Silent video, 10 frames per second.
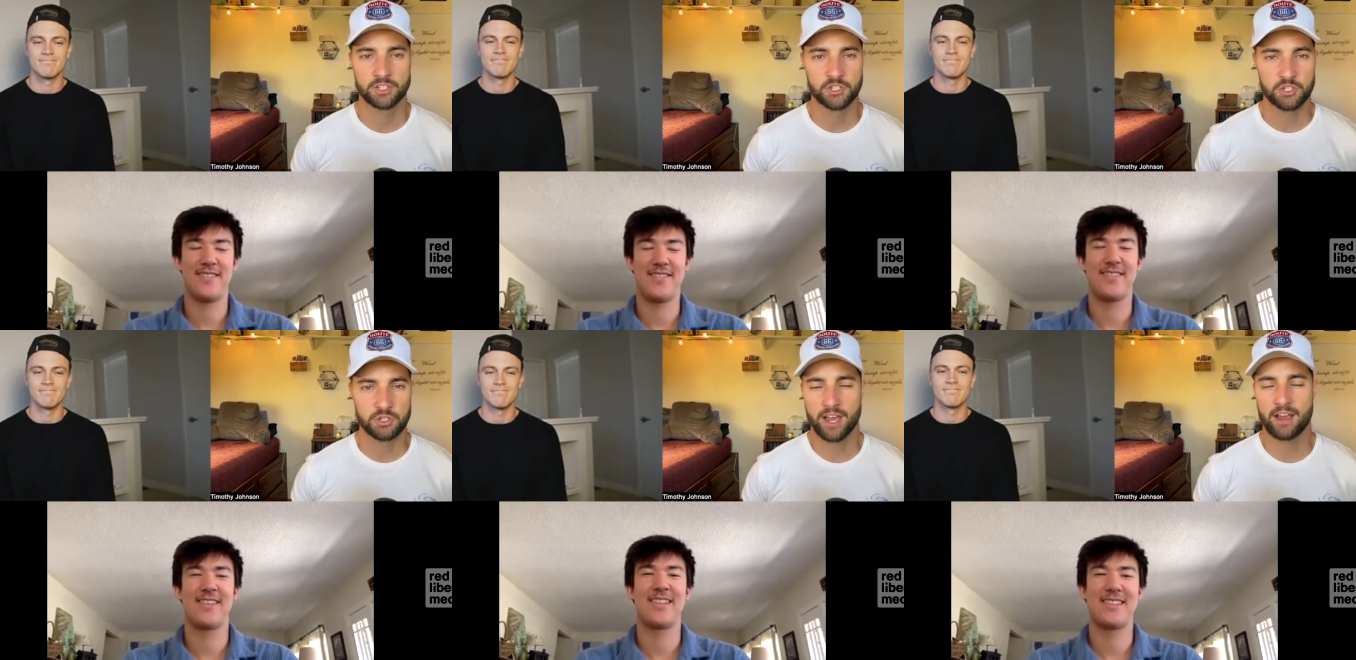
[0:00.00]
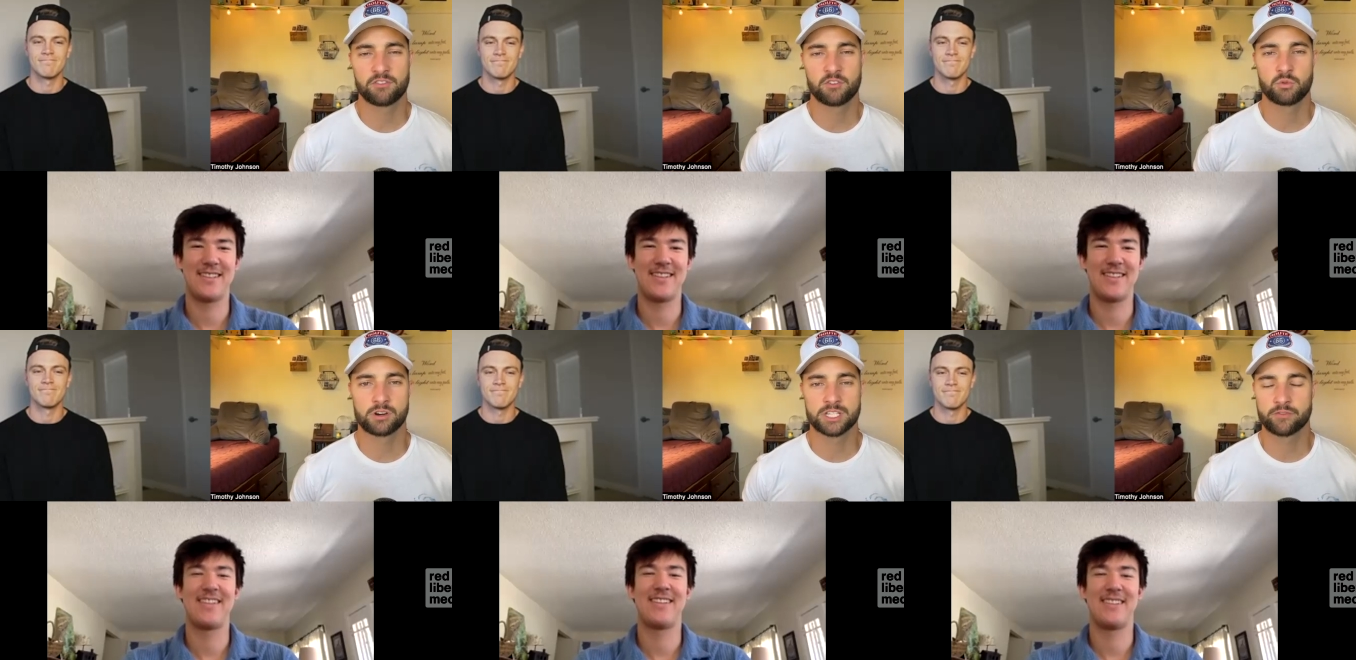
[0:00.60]
Speaker 1: You have the
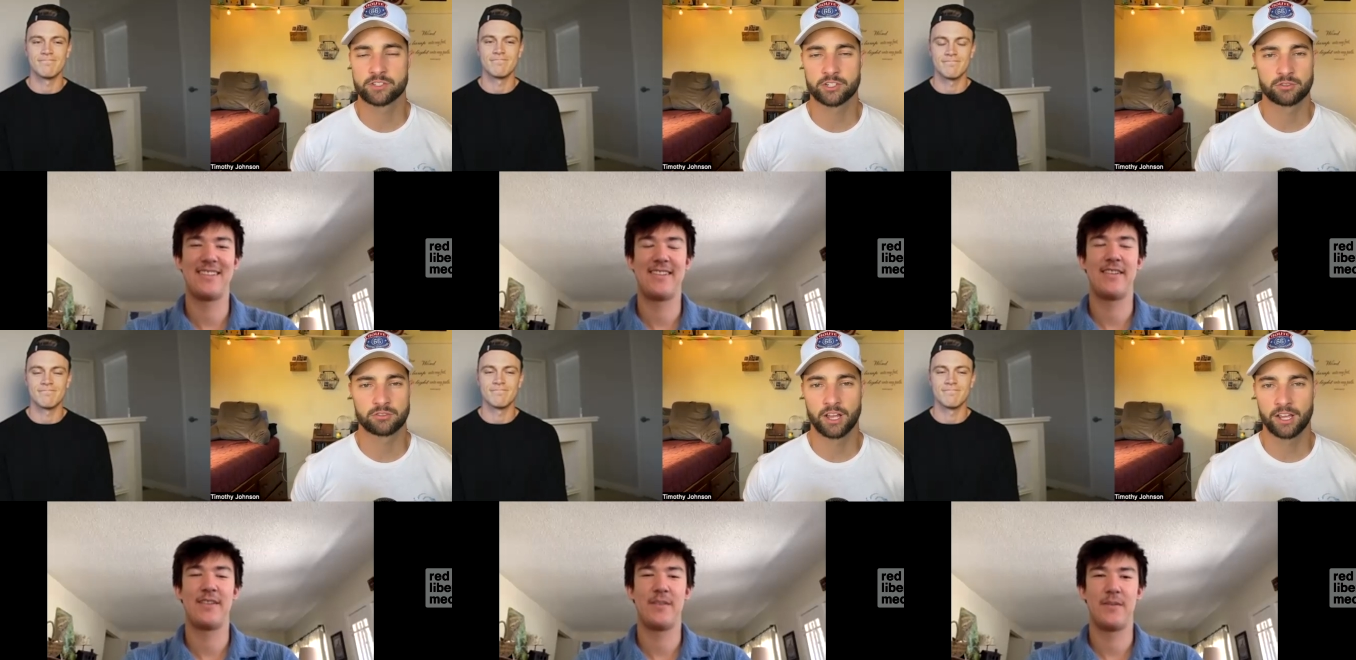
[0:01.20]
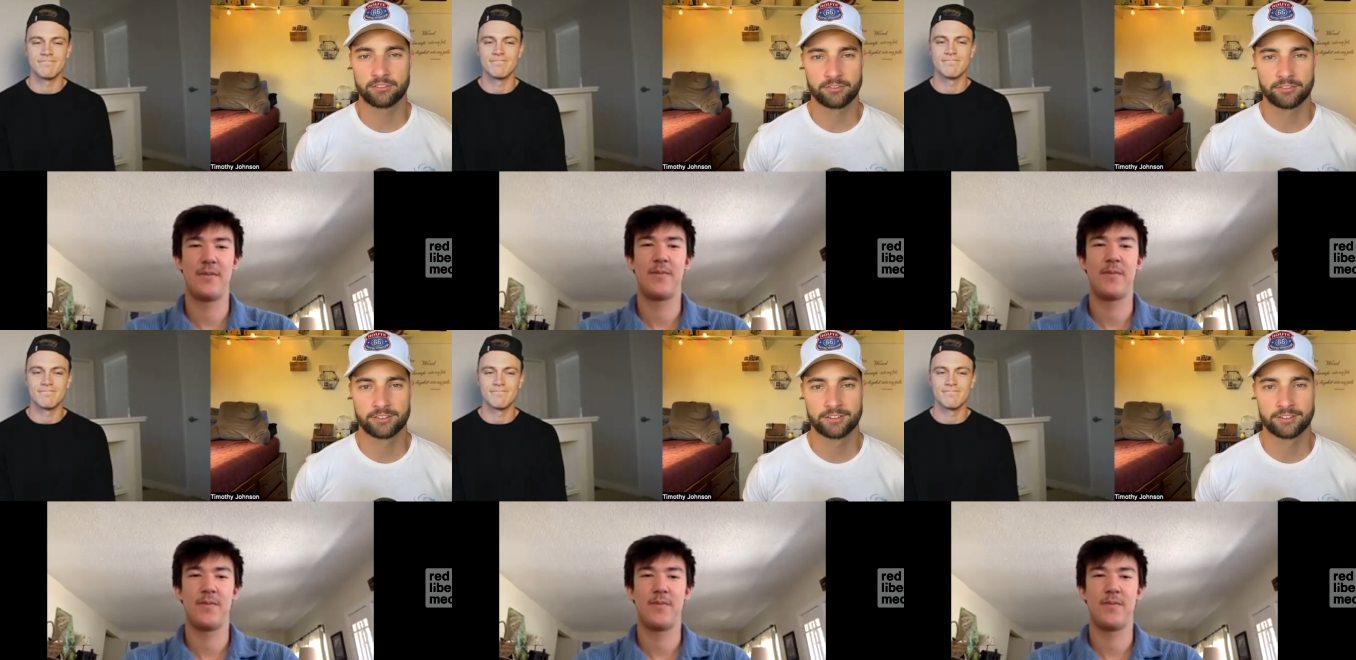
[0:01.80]
words of eternal life.